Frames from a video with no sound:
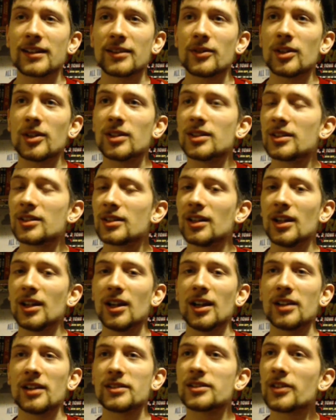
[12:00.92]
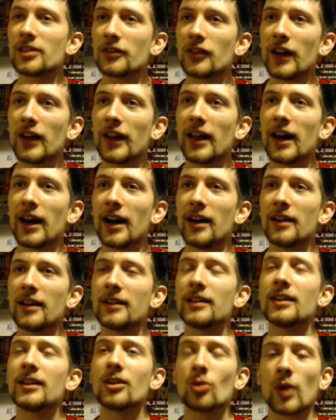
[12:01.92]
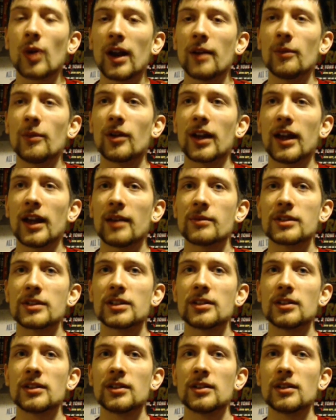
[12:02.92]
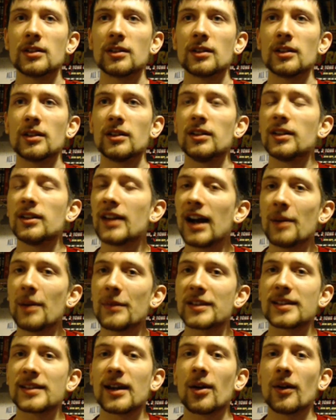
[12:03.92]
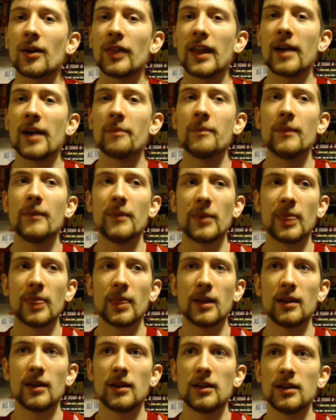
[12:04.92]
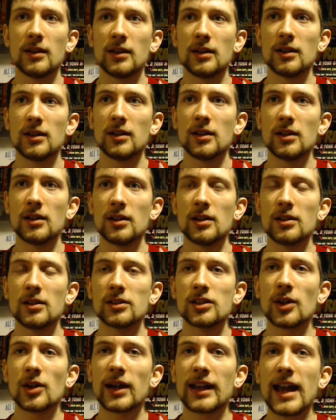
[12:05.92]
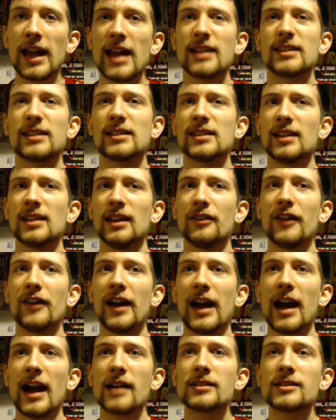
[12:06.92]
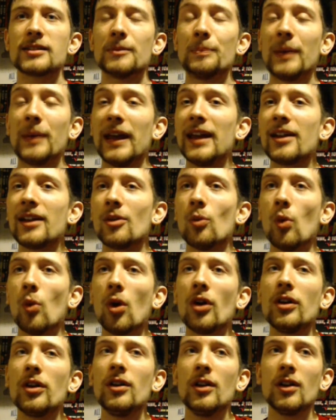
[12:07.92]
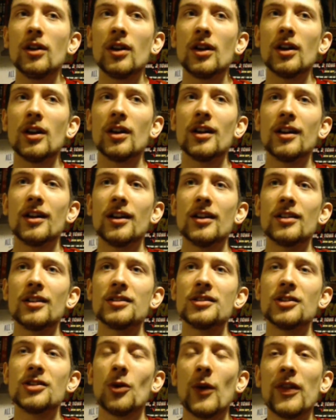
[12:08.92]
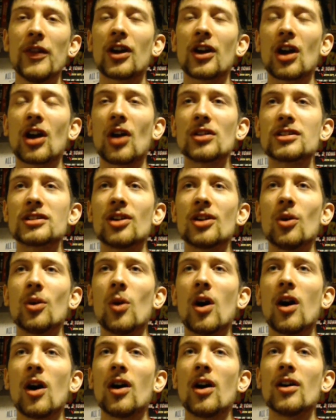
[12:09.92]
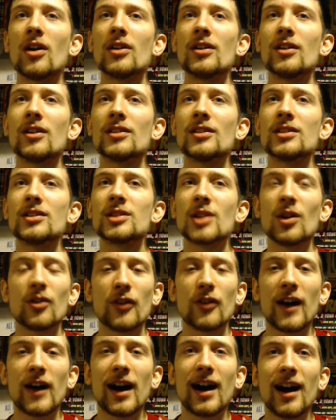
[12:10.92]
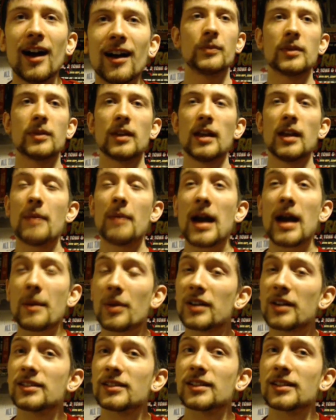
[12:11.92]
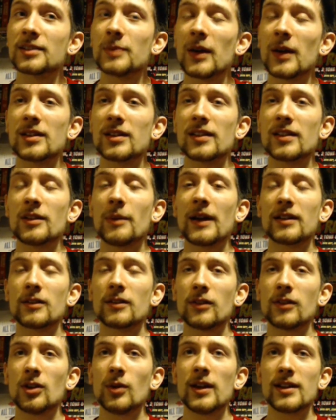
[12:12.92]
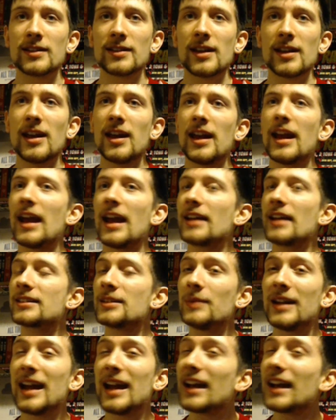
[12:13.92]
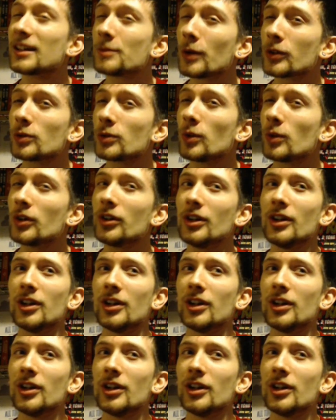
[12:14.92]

of Us, stuff like that, incredible games. You can't miss out on them. So I guess if I had to pick one to win the console war so far, in my personal experience in the past few weeks, it has to be the Xbox One.